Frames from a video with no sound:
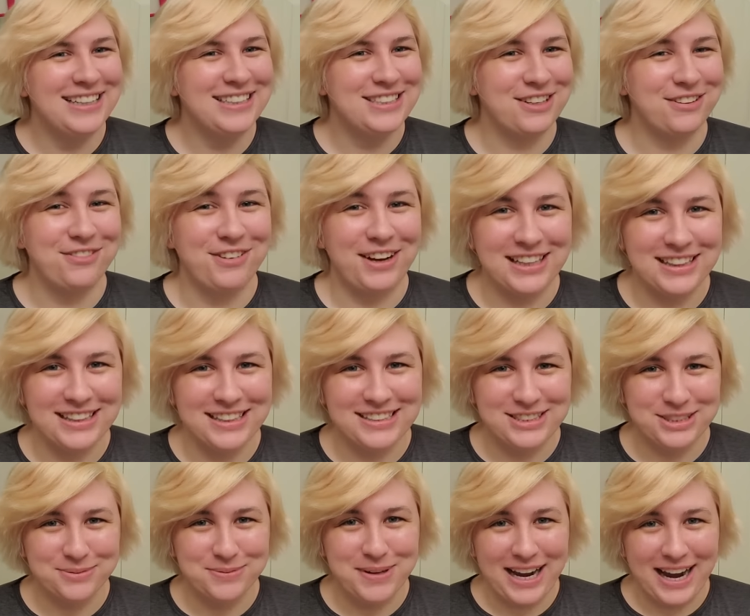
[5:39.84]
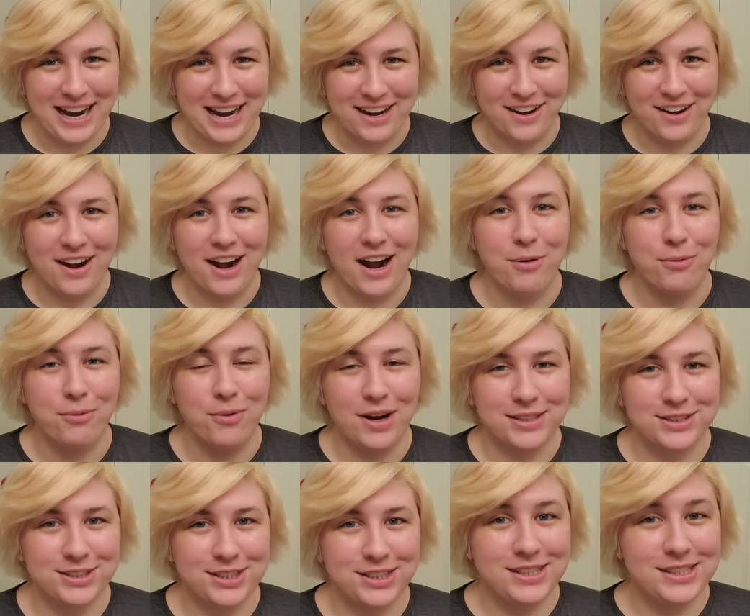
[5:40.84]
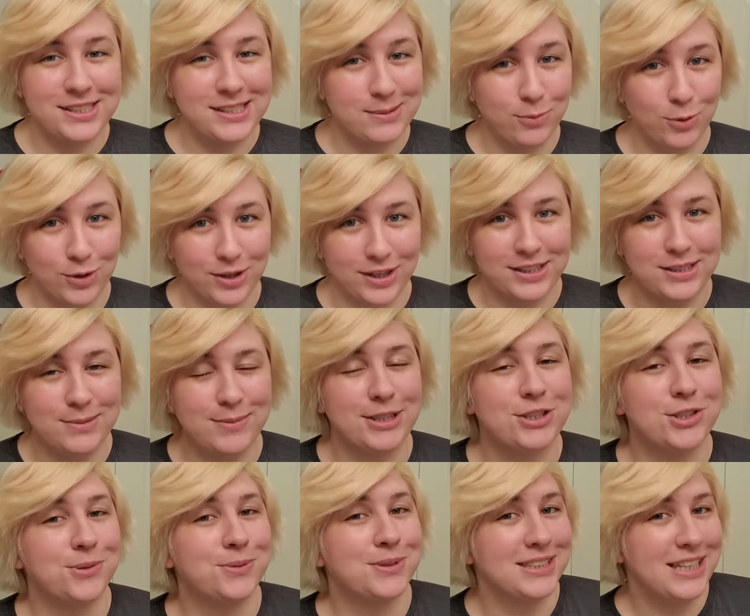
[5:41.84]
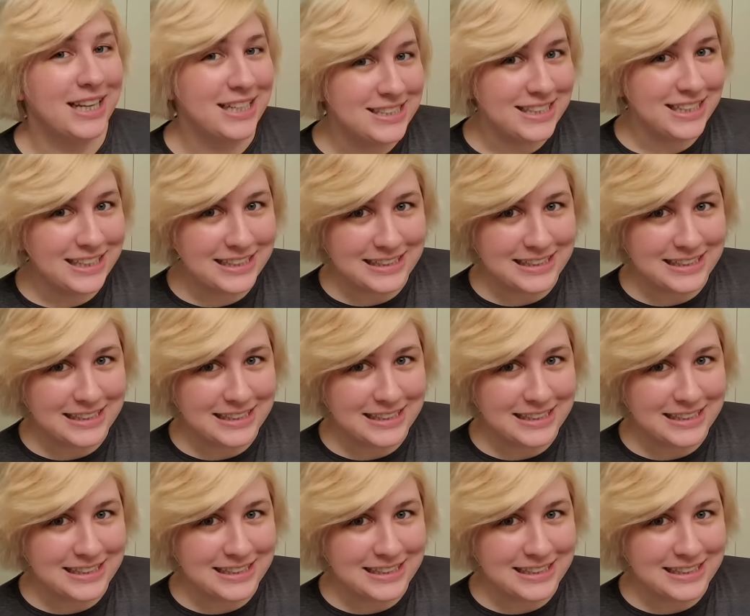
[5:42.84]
to finally do my hair. I washed it this morning to make sure it was nice and